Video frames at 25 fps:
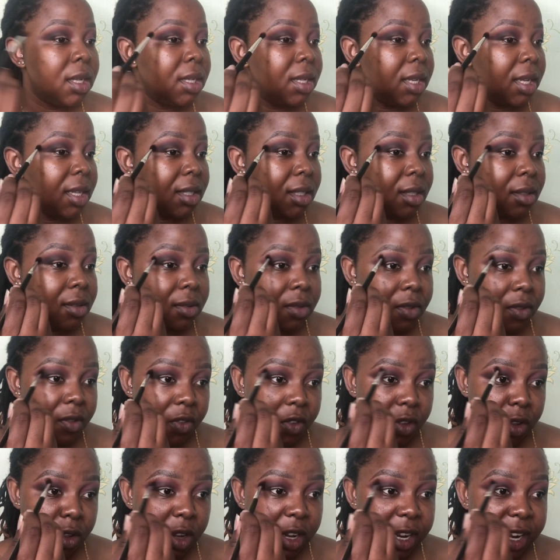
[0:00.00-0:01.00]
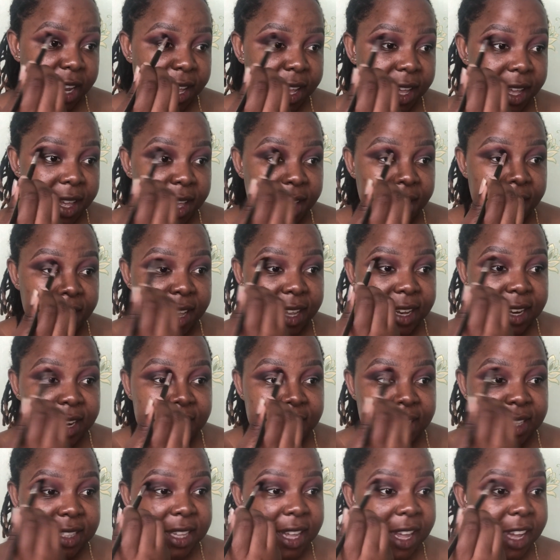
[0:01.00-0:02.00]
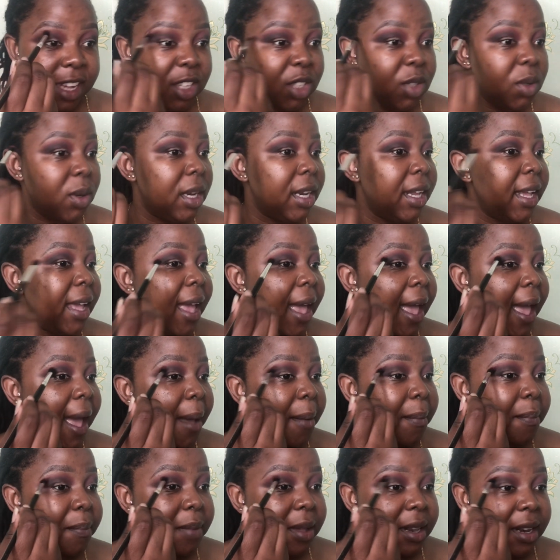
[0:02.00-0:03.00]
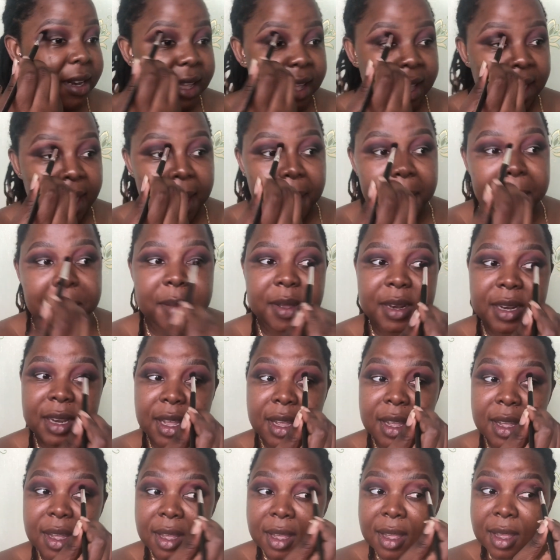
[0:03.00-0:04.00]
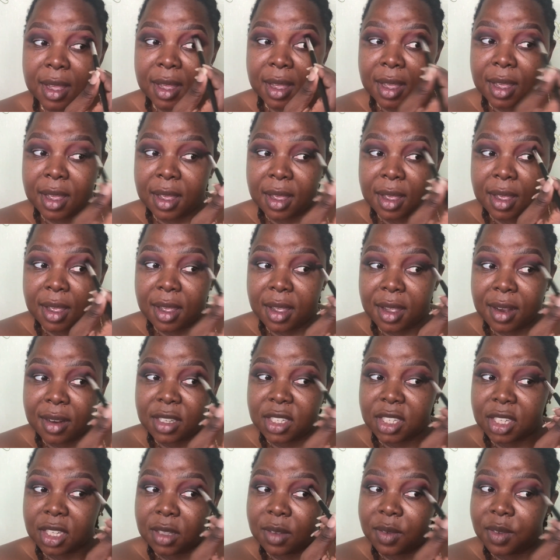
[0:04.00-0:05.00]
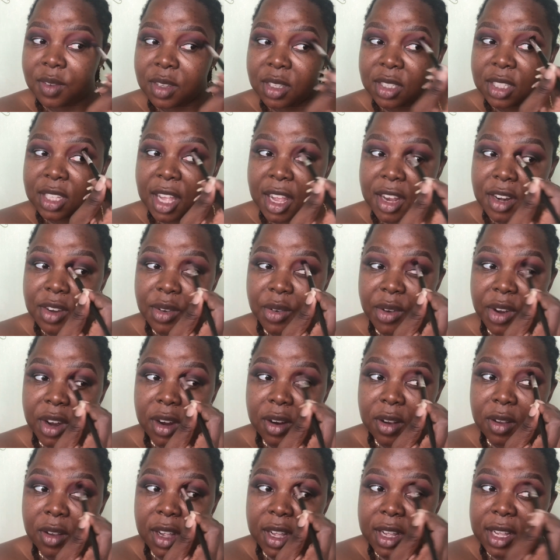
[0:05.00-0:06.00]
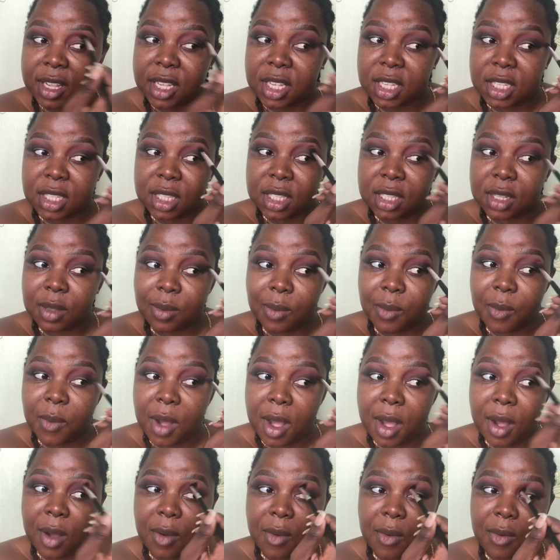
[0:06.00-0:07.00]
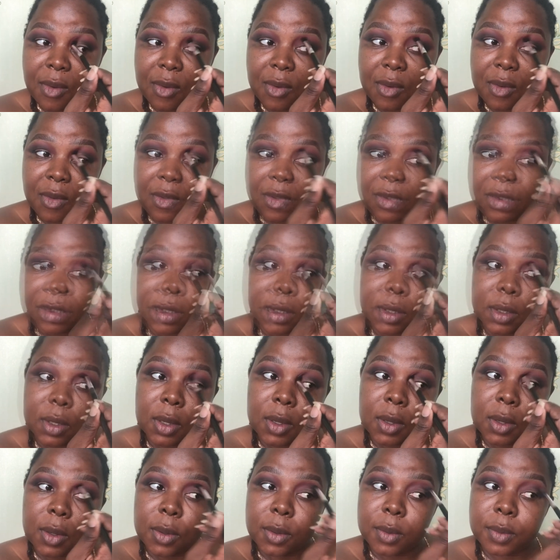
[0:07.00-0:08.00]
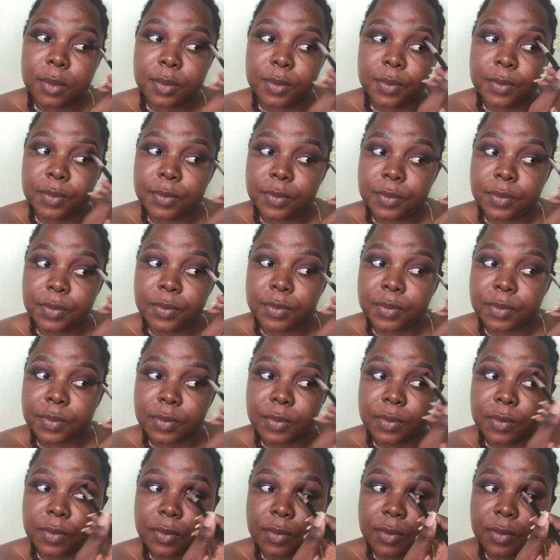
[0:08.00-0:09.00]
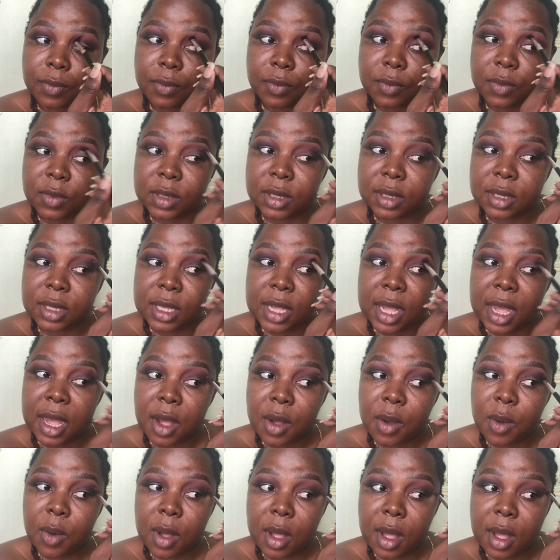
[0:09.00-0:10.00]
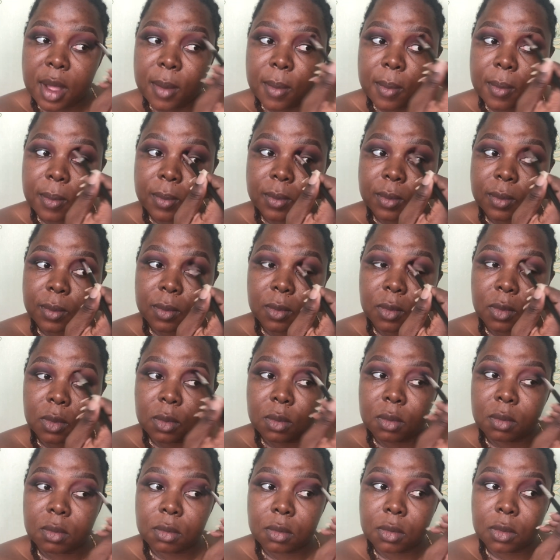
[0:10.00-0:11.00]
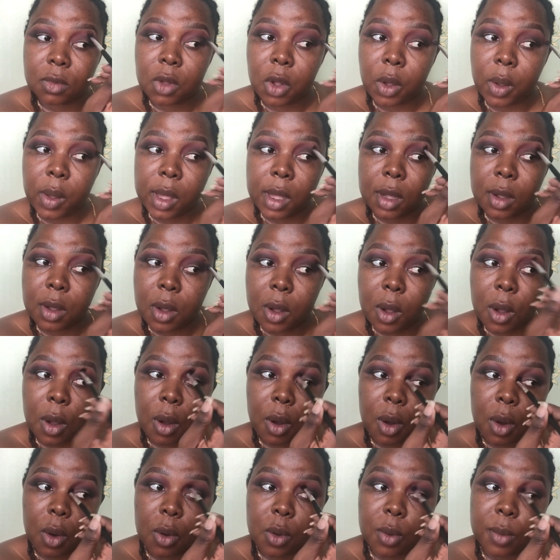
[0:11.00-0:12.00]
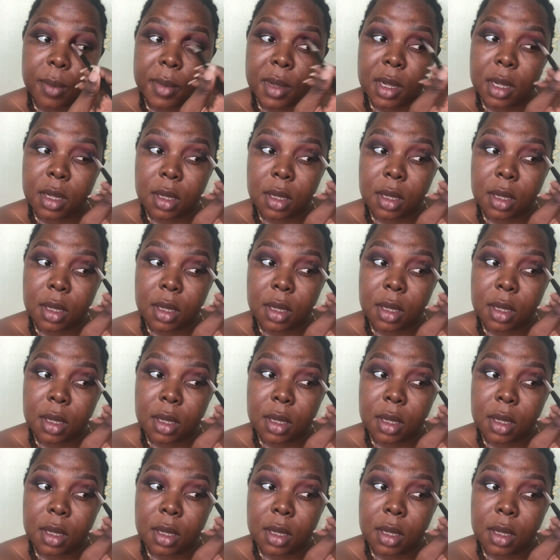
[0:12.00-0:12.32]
Doesn't feel like it is actually happening. It just feels unreal, guys. Wow. So now I'm going home.